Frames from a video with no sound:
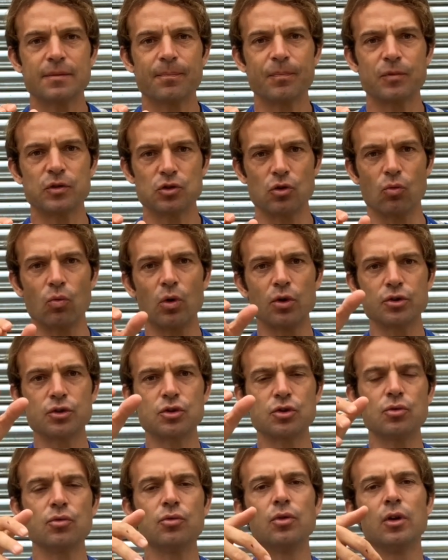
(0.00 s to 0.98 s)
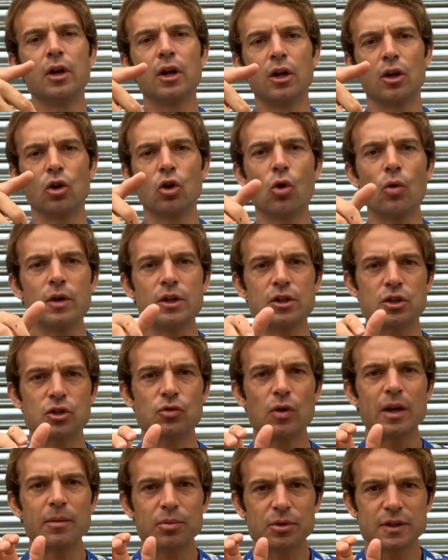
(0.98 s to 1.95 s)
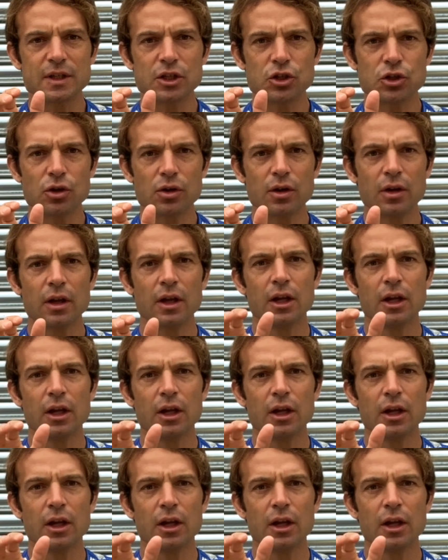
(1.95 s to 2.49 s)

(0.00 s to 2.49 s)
So once you go in the straight position,